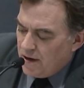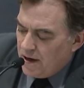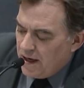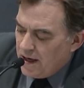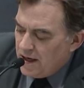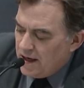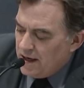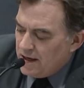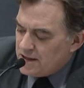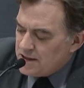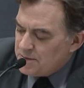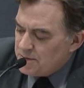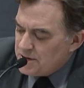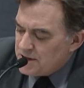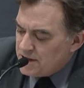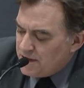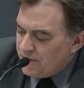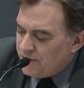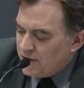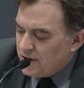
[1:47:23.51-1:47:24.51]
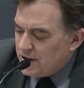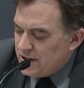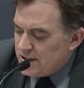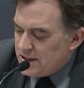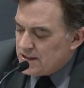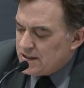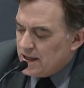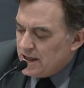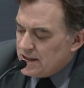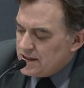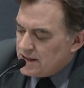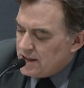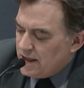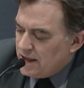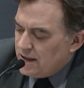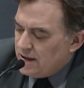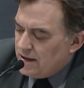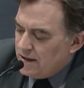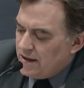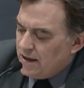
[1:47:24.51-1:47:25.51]
It specifically says
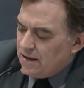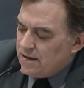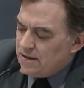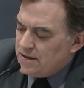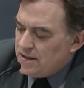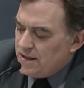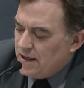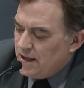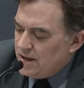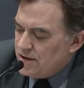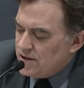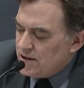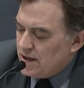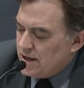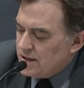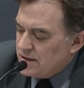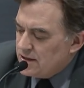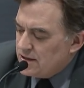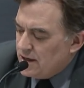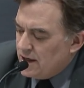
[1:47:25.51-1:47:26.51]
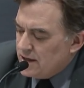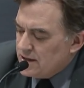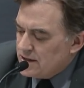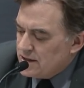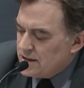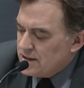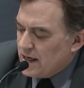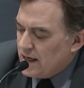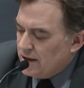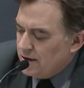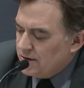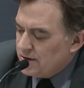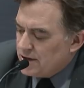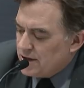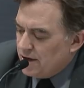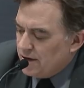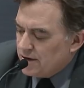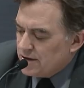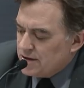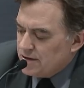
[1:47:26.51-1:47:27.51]
that DHS has siloed
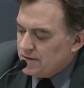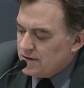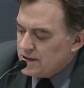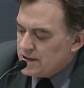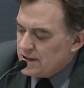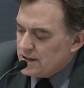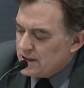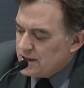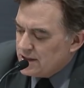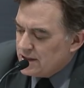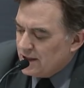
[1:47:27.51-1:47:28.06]
characteristics.